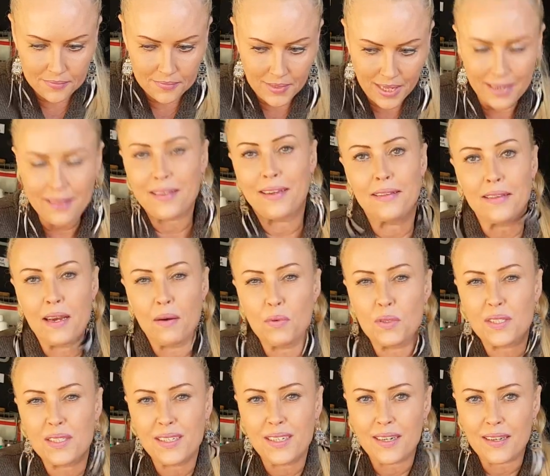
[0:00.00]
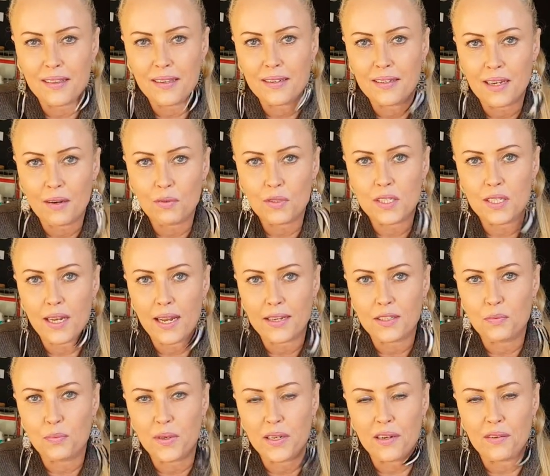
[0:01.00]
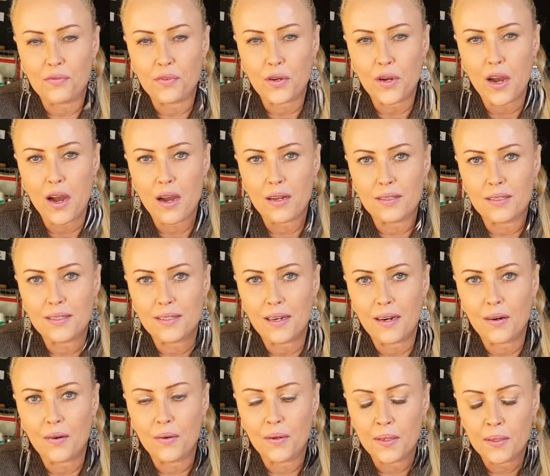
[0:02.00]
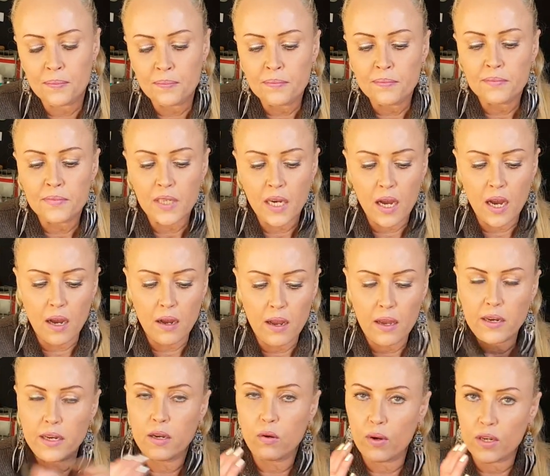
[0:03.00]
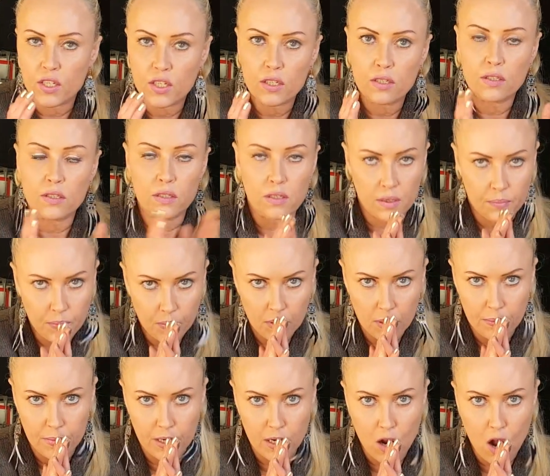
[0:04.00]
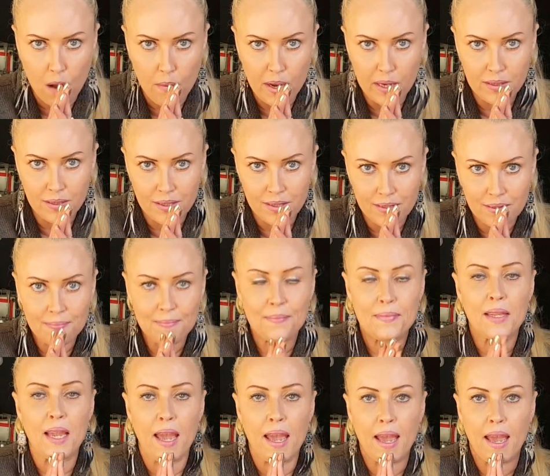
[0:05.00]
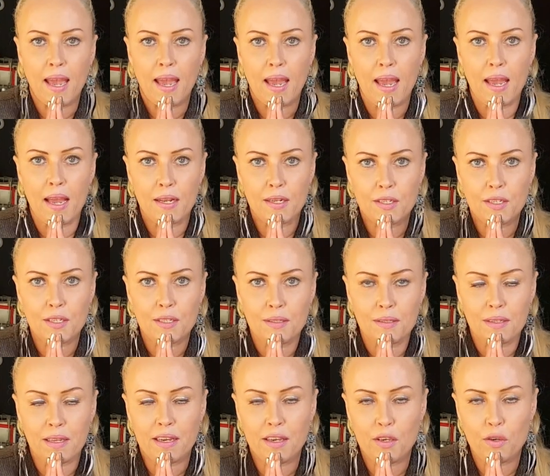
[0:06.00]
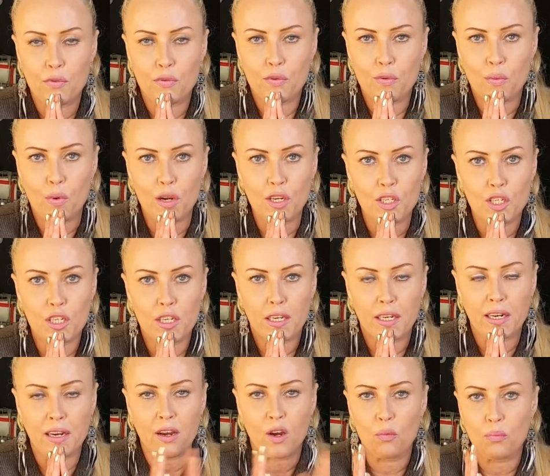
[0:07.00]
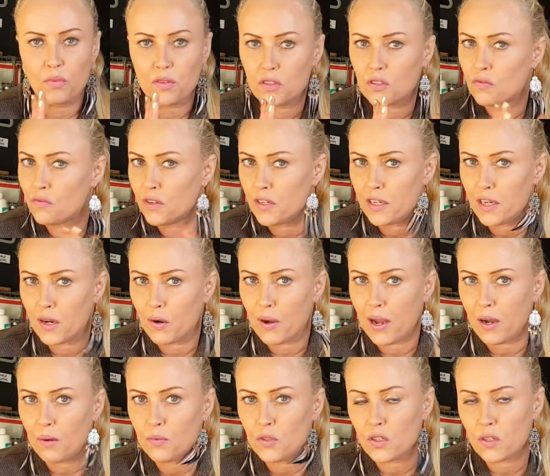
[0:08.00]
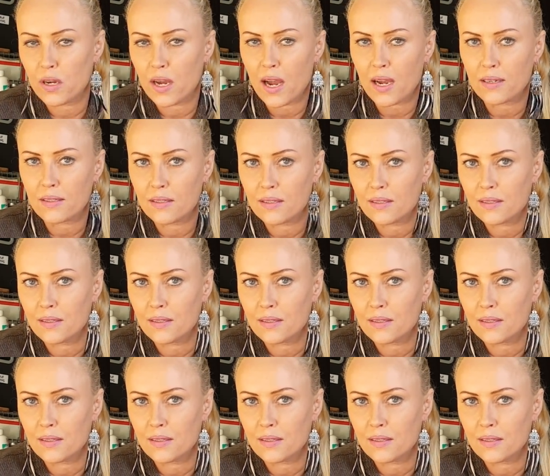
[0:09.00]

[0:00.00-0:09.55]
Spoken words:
I think that was it. I think that was the last bit I forgot. So any questions, you can put them in the comments. And thank you for watching, and I hope this video helped you guys.